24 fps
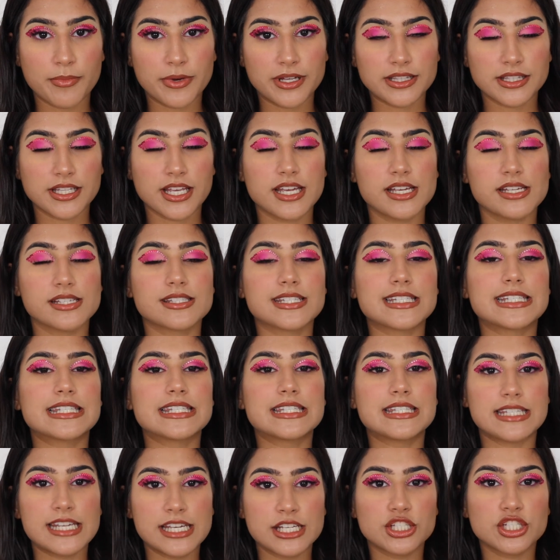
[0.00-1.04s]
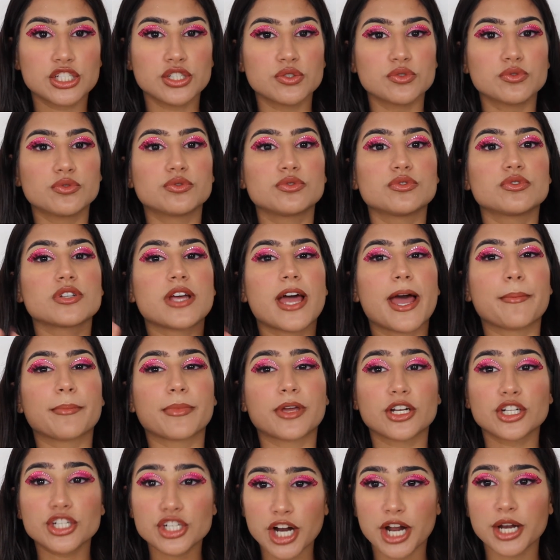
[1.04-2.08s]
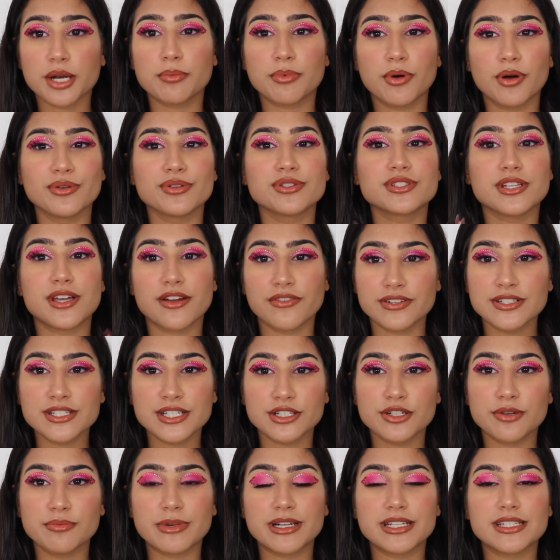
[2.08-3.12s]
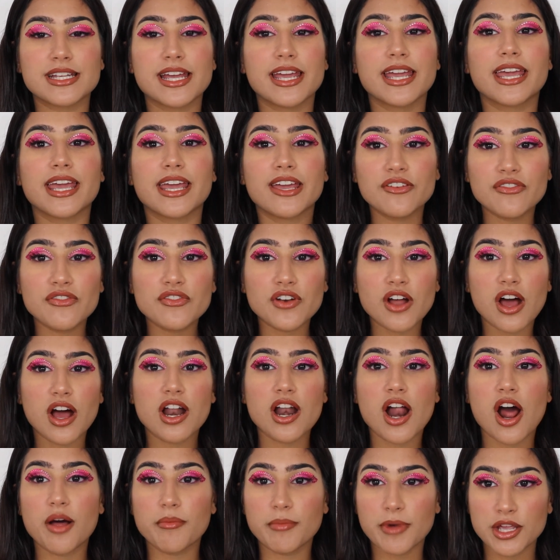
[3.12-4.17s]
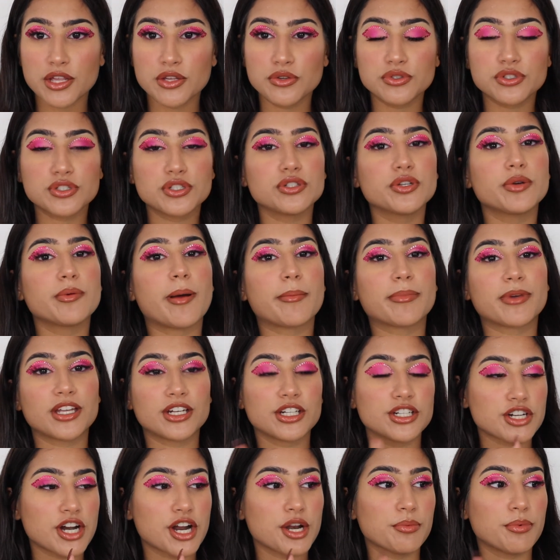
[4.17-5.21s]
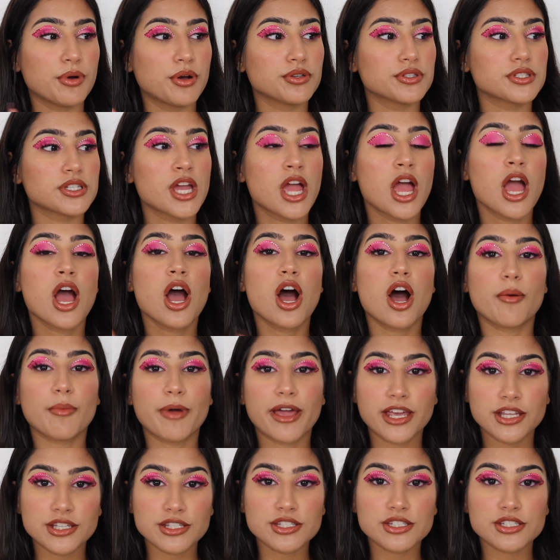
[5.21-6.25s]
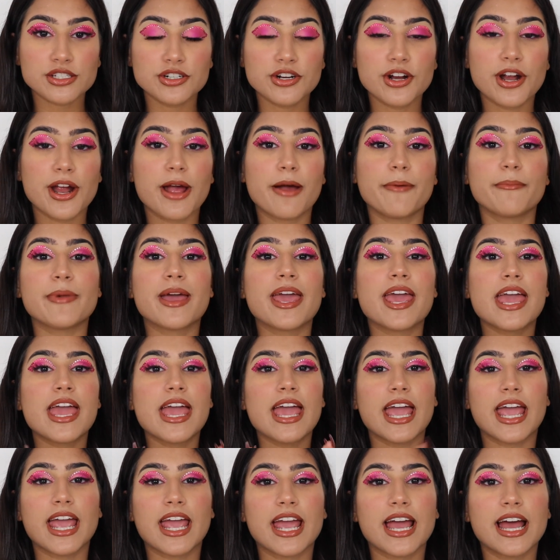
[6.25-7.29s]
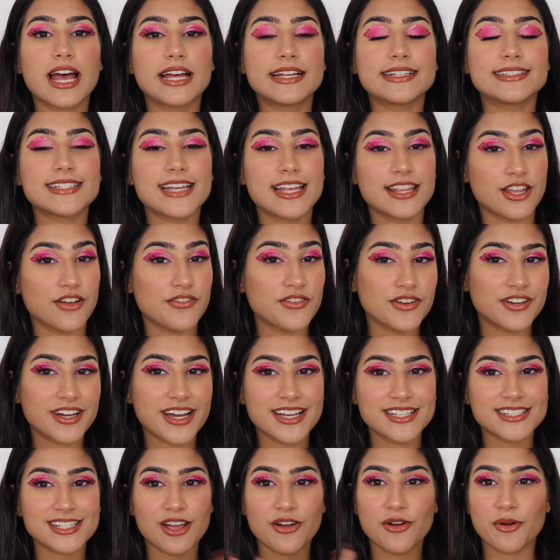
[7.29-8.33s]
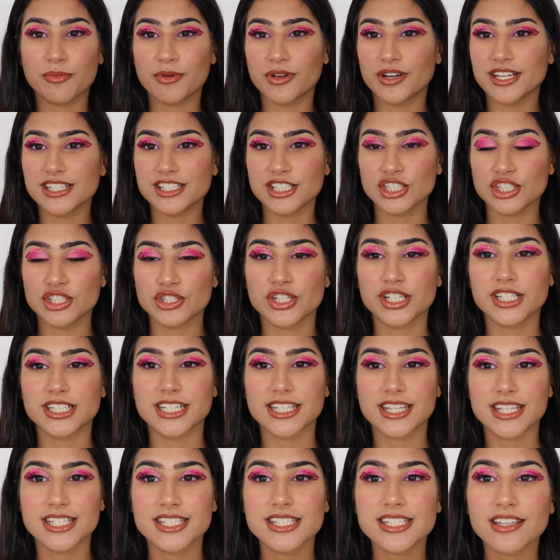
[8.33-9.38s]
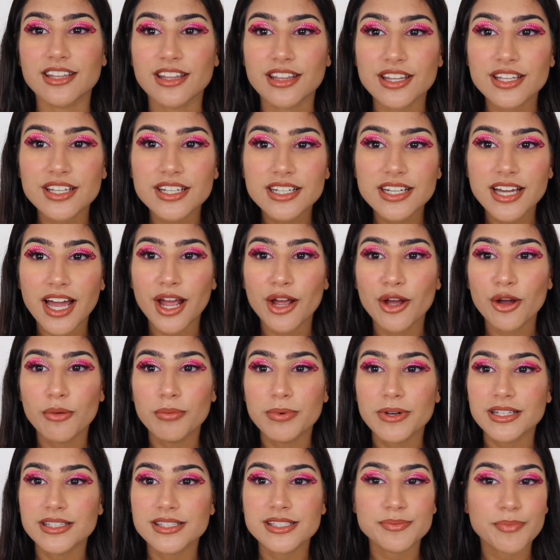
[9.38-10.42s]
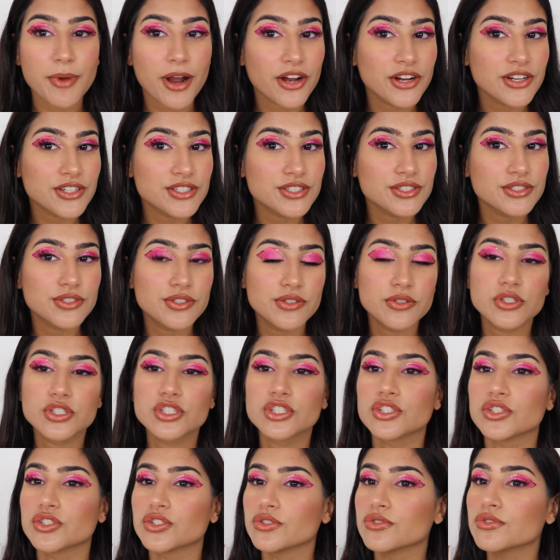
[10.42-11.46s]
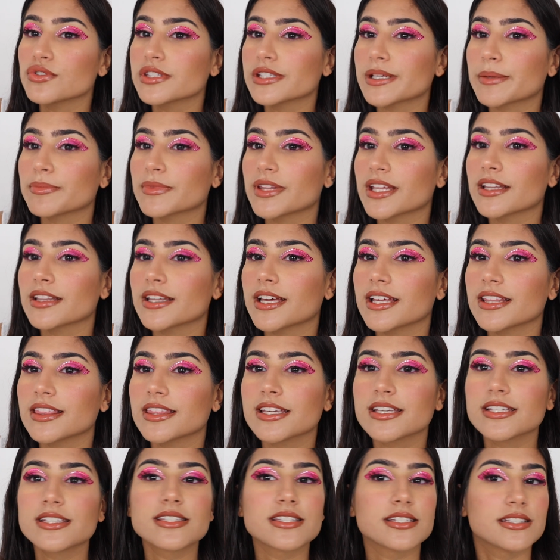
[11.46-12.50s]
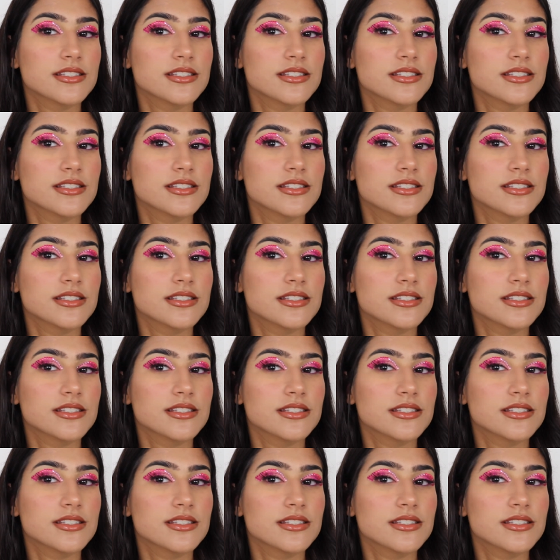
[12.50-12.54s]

Mondays. Stay tuned. I'm gonna try to post every single Monday. If not on my YouTube, I'm gonna try to post on my Instagram. And I love you guys. I hope you guys enjoyed this look. I hope it inspires you to do something like this.